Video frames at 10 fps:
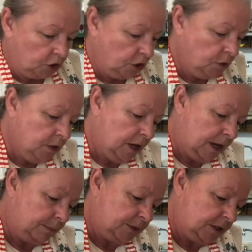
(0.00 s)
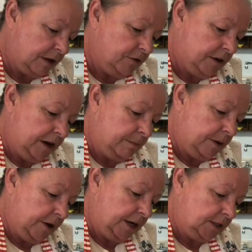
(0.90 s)
2 cups of
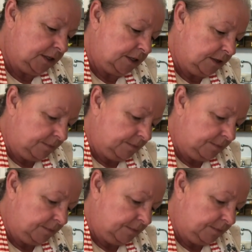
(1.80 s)
cranberries.